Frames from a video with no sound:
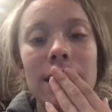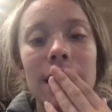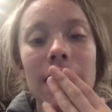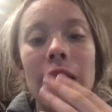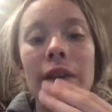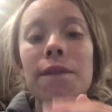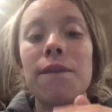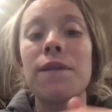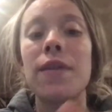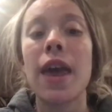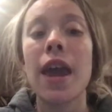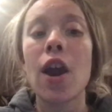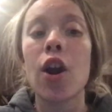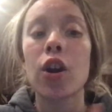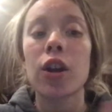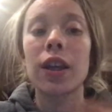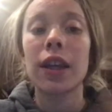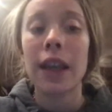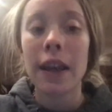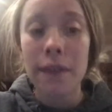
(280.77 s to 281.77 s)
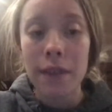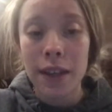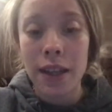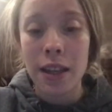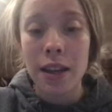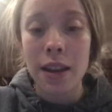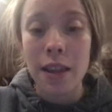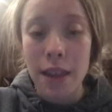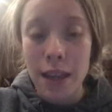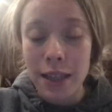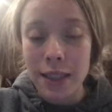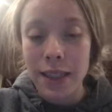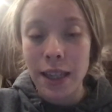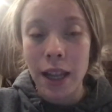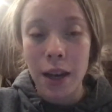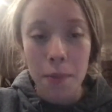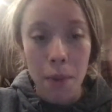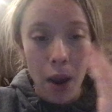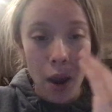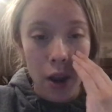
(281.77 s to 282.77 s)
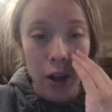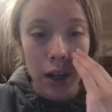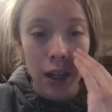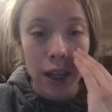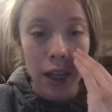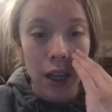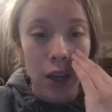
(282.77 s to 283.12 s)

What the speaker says: if they are given this antibiotic,